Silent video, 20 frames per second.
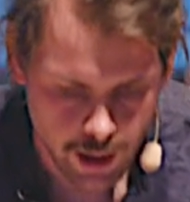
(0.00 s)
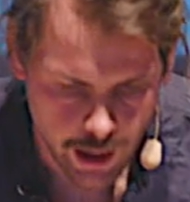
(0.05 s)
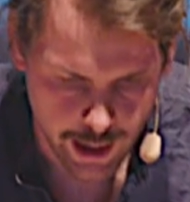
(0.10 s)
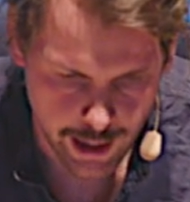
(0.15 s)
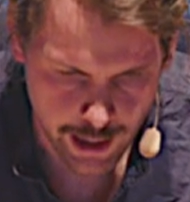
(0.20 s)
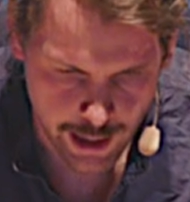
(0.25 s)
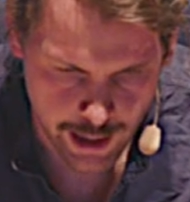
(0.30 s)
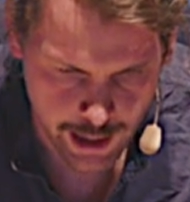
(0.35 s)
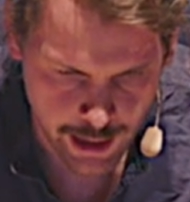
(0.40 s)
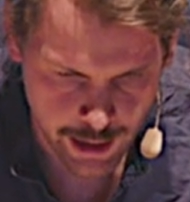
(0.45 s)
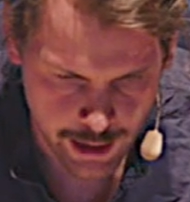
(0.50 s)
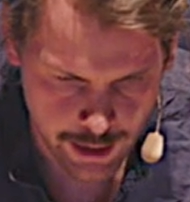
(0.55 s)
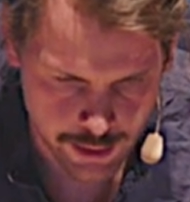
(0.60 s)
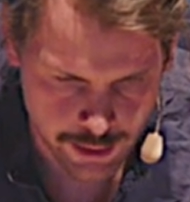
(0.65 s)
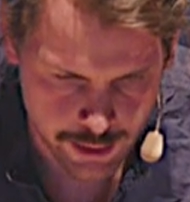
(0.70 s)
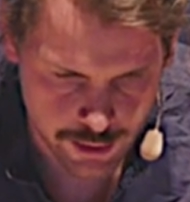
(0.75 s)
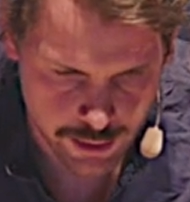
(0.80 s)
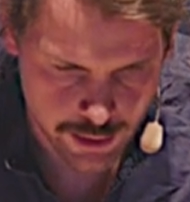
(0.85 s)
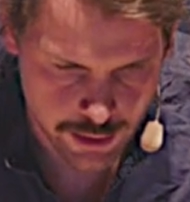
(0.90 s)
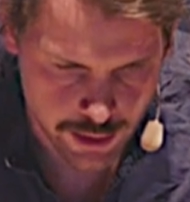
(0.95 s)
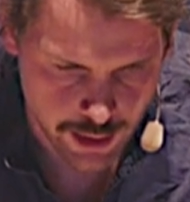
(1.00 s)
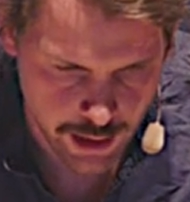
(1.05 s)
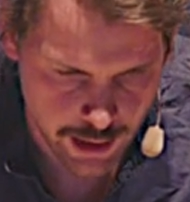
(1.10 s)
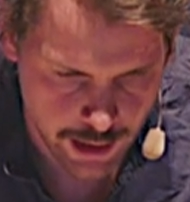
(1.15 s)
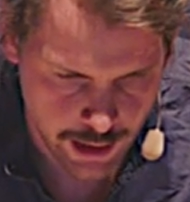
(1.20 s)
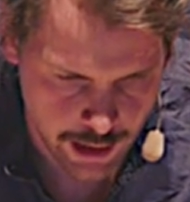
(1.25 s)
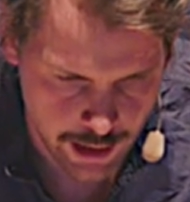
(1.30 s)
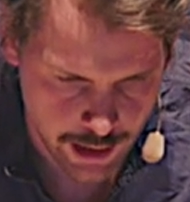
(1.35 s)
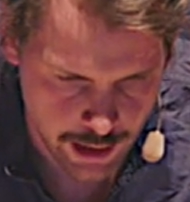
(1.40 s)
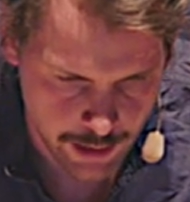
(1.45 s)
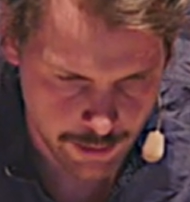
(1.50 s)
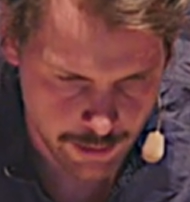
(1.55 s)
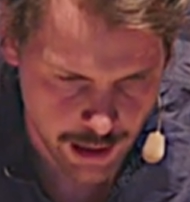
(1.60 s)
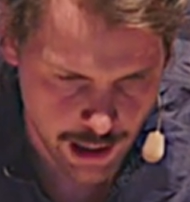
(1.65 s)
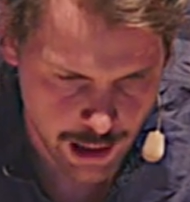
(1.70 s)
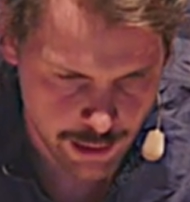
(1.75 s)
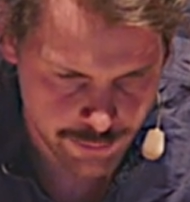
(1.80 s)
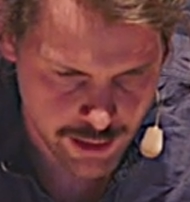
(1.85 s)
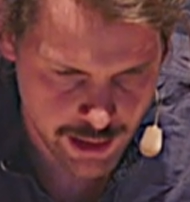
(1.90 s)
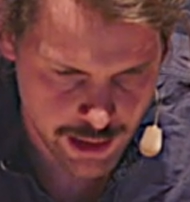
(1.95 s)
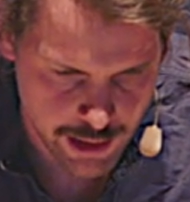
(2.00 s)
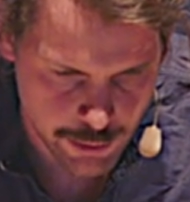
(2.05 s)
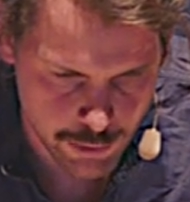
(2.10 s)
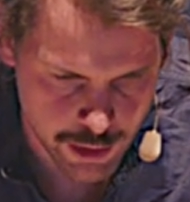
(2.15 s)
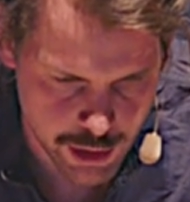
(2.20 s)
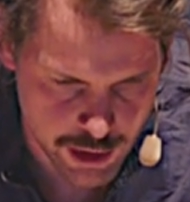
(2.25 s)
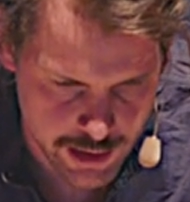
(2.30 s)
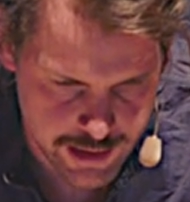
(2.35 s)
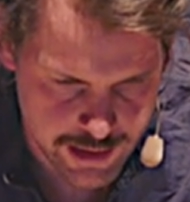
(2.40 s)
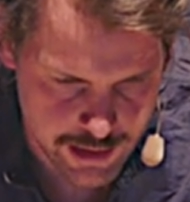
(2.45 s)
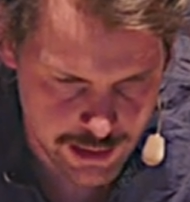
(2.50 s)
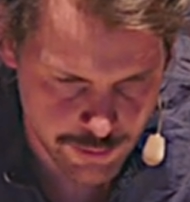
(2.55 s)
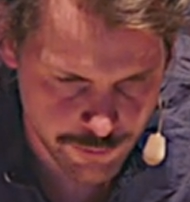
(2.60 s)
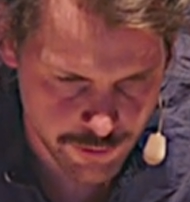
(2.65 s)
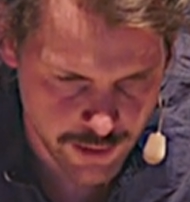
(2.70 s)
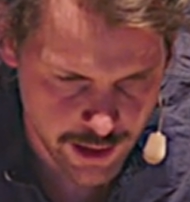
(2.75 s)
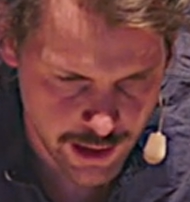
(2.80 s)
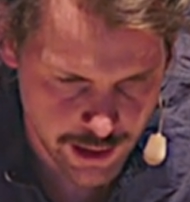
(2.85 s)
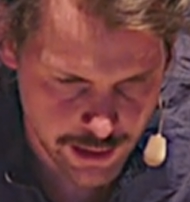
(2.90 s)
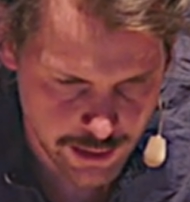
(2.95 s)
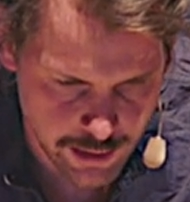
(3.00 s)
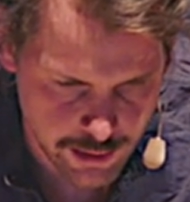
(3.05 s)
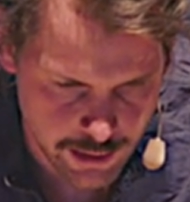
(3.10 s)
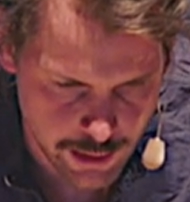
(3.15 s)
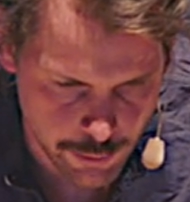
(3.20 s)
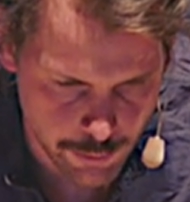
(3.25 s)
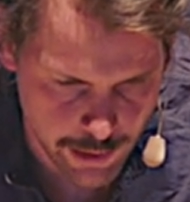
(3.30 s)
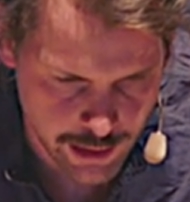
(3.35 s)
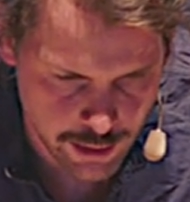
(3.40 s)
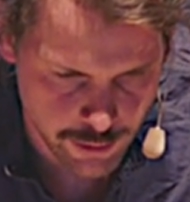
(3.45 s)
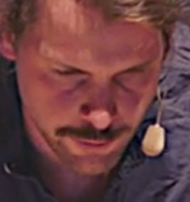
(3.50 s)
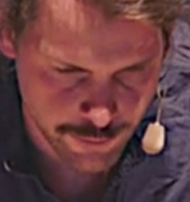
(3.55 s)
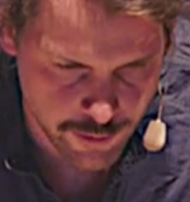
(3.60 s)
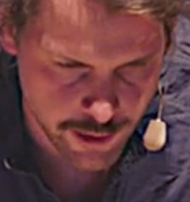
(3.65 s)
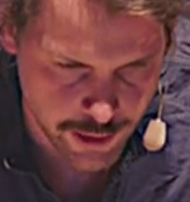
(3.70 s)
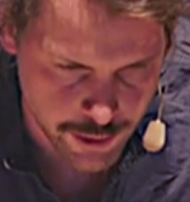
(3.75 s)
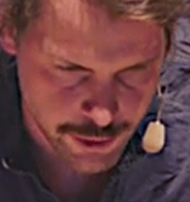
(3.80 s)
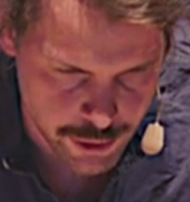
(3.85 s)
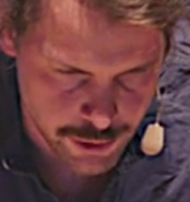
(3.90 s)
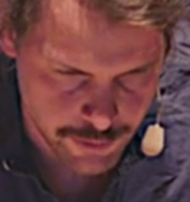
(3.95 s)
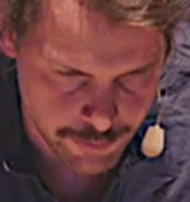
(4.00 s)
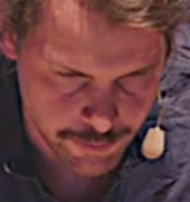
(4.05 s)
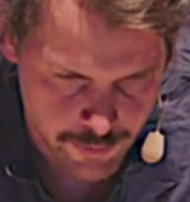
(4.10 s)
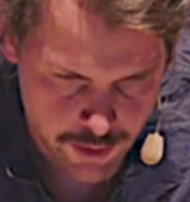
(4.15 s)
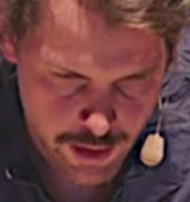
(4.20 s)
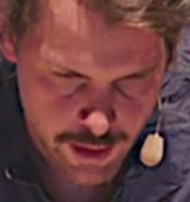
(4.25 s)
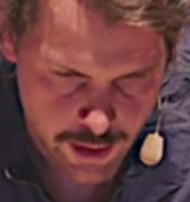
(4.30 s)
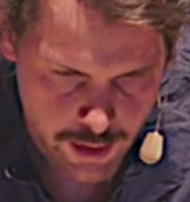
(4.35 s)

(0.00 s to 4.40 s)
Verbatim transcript: And uh, after that, we just define the render function.